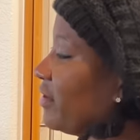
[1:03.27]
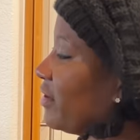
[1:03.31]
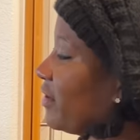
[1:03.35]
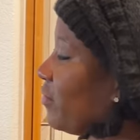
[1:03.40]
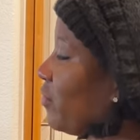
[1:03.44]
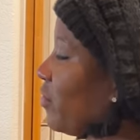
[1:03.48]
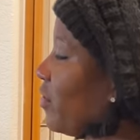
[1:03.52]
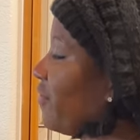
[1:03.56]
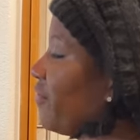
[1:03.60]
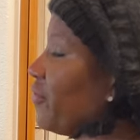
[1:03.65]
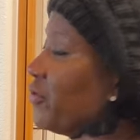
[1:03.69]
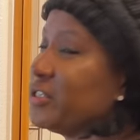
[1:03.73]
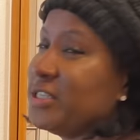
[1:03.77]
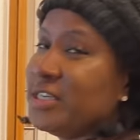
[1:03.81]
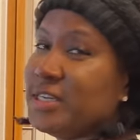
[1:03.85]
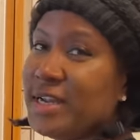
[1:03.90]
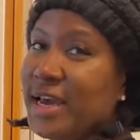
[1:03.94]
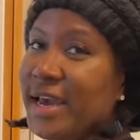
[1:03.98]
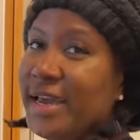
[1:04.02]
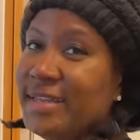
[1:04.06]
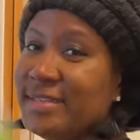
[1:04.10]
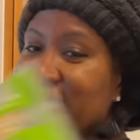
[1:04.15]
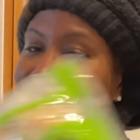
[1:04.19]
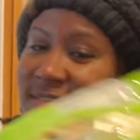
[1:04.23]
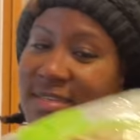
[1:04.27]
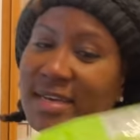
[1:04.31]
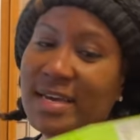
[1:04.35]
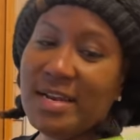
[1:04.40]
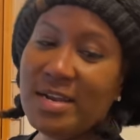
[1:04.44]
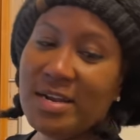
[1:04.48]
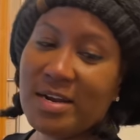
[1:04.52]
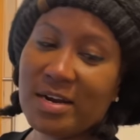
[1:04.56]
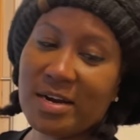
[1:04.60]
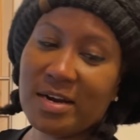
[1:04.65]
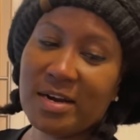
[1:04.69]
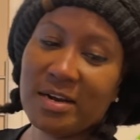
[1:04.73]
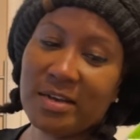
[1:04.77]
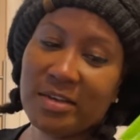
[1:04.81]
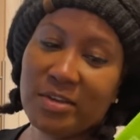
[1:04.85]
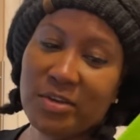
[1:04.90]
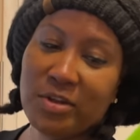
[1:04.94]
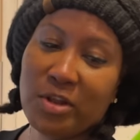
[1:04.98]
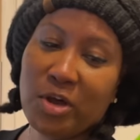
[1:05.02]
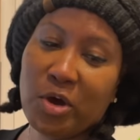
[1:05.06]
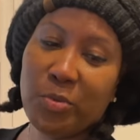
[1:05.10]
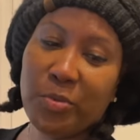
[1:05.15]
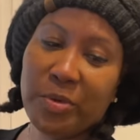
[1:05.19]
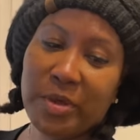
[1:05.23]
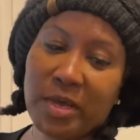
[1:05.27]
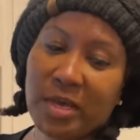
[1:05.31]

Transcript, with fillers: What do you well, uh, got? For tonight's dinner, you know, Ooh.